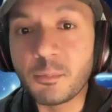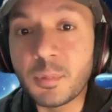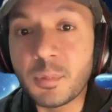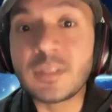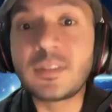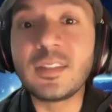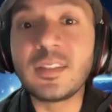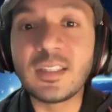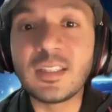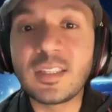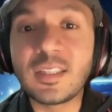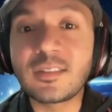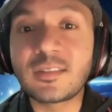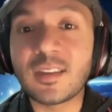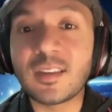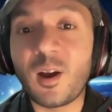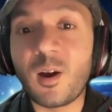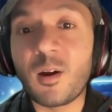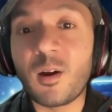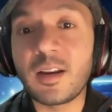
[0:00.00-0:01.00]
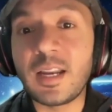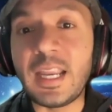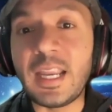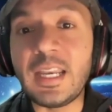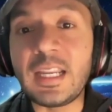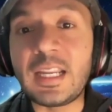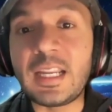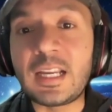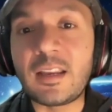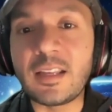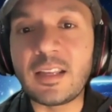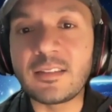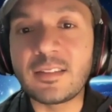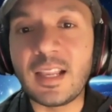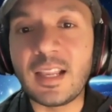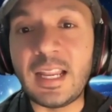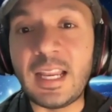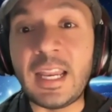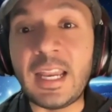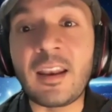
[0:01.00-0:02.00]
Businesses are
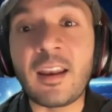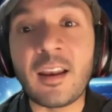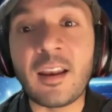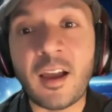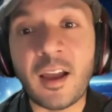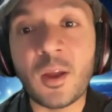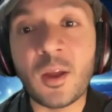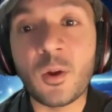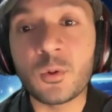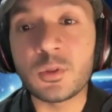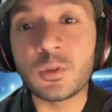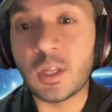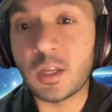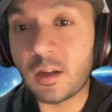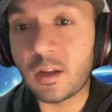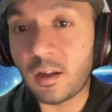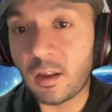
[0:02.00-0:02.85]
increasingly rely on the